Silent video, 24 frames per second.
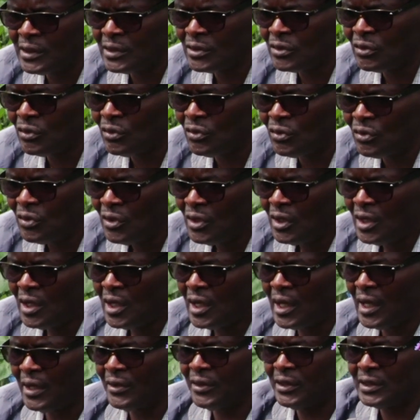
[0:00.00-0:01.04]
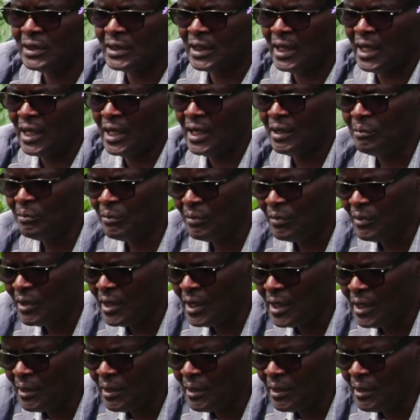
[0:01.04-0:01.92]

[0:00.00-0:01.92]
So at the time,